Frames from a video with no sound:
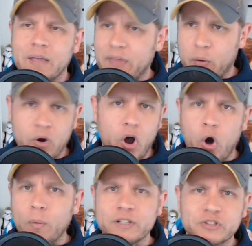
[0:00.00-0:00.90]
They were
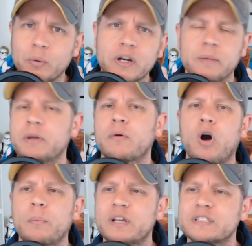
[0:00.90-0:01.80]
always going to be
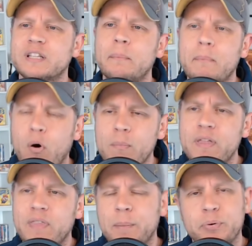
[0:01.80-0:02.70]
wrong, because the
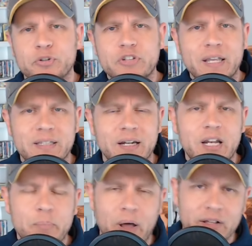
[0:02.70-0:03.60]
moment they pushed
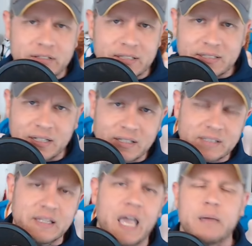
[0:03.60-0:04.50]
identity politics into
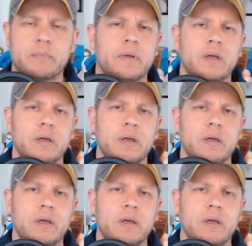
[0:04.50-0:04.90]
this game,